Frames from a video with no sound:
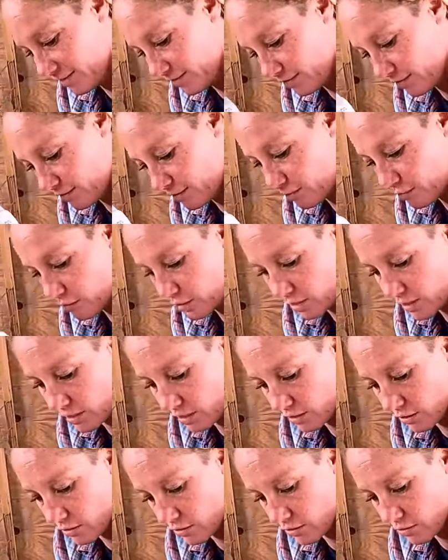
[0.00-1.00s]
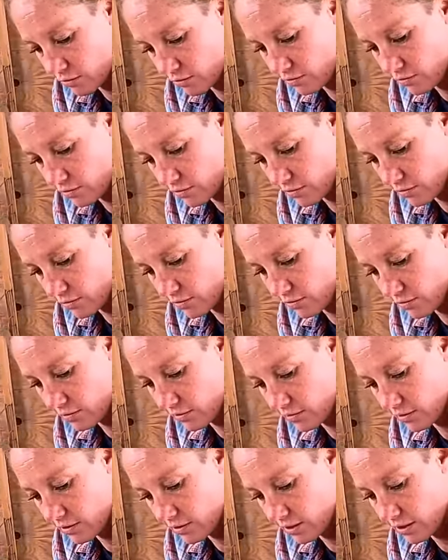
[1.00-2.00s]
You almost let go.
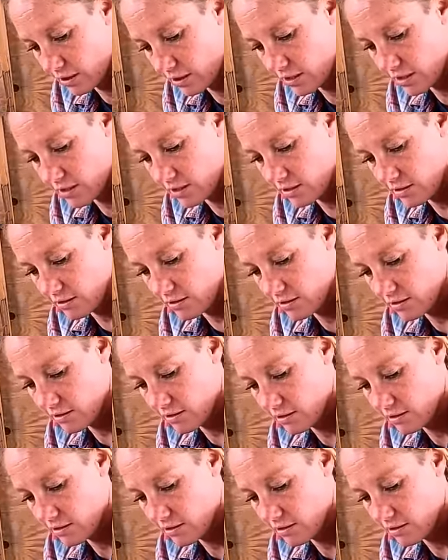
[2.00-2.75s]
Yeah?